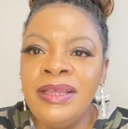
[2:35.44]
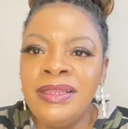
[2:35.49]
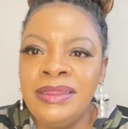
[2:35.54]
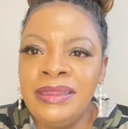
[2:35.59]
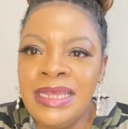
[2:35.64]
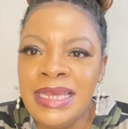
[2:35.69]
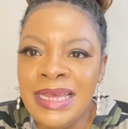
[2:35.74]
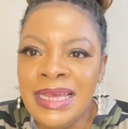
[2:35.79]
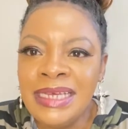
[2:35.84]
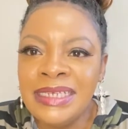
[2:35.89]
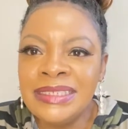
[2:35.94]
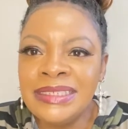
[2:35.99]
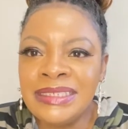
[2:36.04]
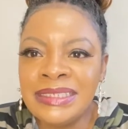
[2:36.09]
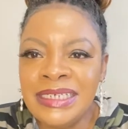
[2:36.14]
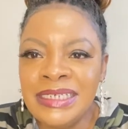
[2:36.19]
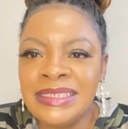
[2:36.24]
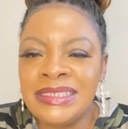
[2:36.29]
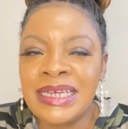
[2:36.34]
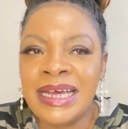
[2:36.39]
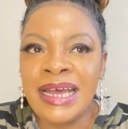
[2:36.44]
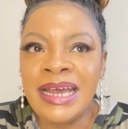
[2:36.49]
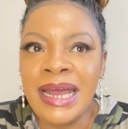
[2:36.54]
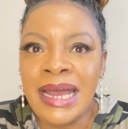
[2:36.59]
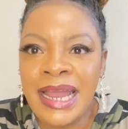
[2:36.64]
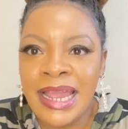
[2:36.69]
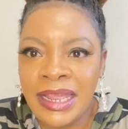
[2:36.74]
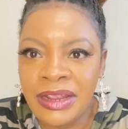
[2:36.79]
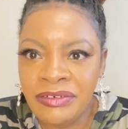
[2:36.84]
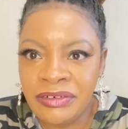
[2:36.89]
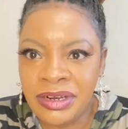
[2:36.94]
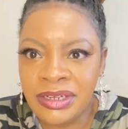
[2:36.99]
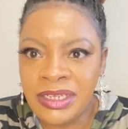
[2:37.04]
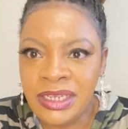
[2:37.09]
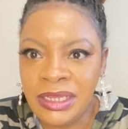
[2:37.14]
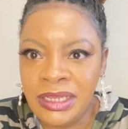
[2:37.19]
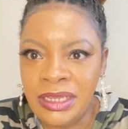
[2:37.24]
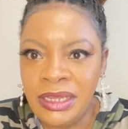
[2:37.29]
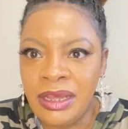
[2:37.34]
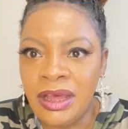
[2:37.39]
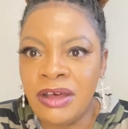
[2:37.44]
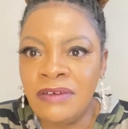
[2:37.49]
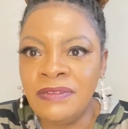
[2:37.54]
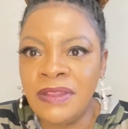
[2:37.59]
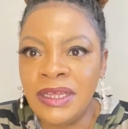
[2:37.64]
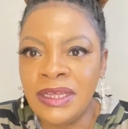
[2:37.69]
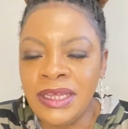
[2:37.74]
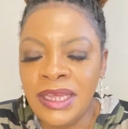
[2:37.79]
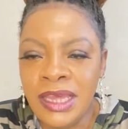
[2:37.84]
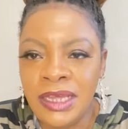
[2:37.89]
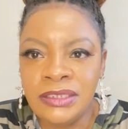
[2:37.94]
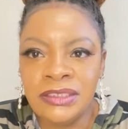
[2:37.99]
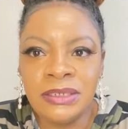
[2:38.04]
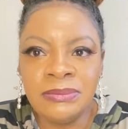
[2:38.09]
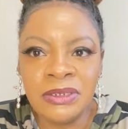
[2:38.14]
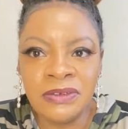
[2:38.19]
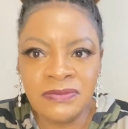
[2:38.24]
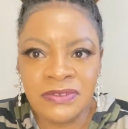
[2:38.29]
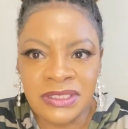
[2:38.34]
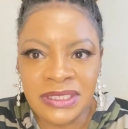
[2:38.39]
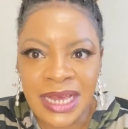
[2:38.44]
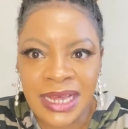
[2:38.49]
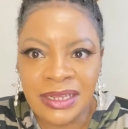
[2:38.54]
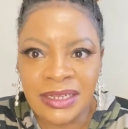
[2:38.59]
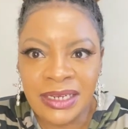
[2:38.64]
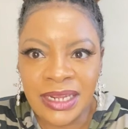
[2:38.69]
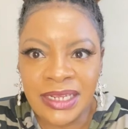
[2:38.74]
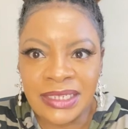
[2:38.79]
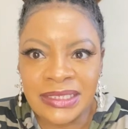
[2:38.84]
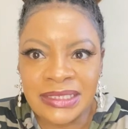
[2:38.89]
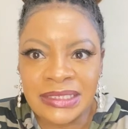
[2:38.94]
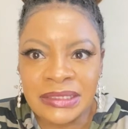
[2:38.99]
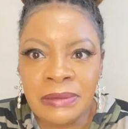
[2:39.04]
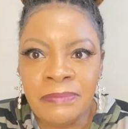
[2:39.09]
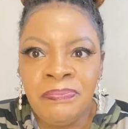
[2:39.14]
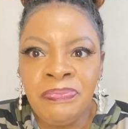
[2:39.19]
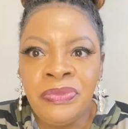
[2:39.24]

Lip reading: These is a hierarchy of the kingdom of darkness.